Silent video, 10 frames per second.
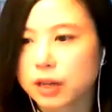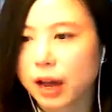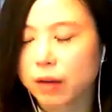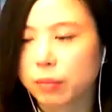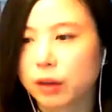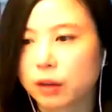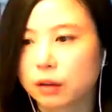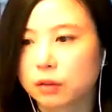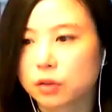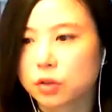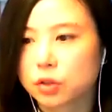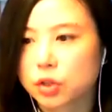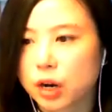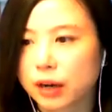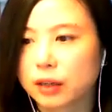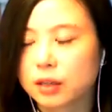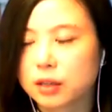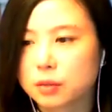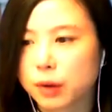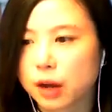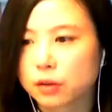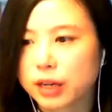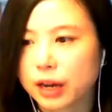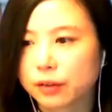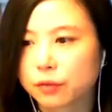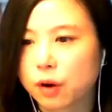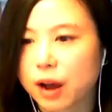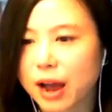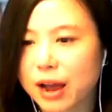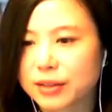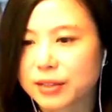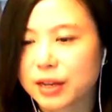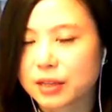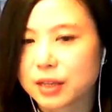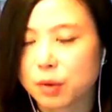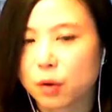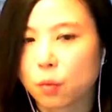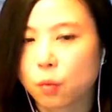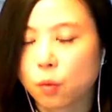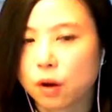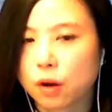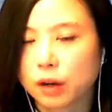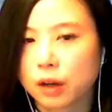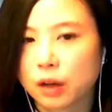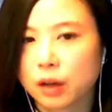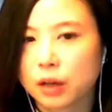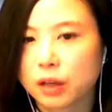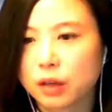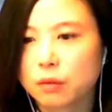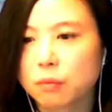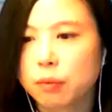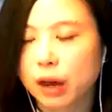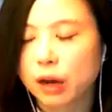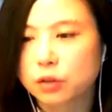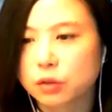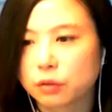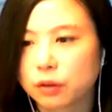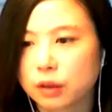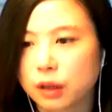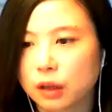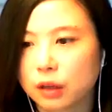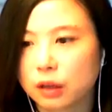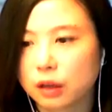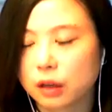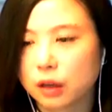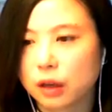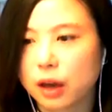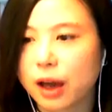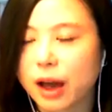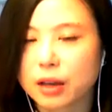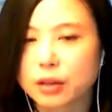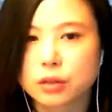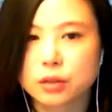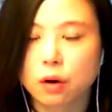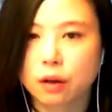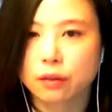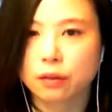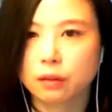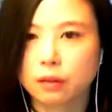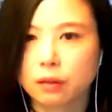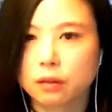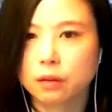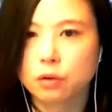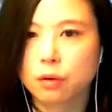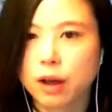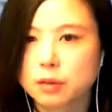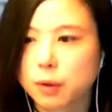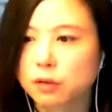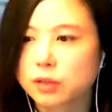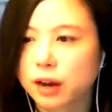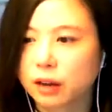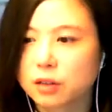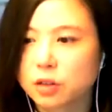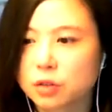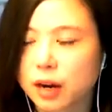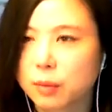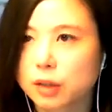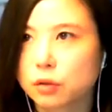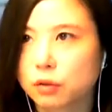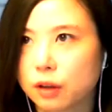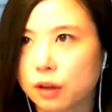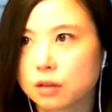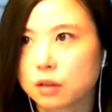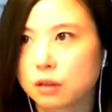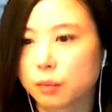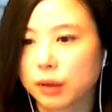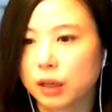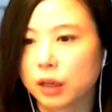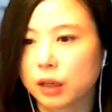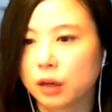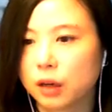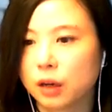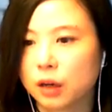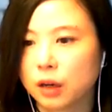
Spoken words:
tapping Chinese biotech for assets, I mean, what impact do you think it has on the US biotech industry? I mean, do you think it's going to be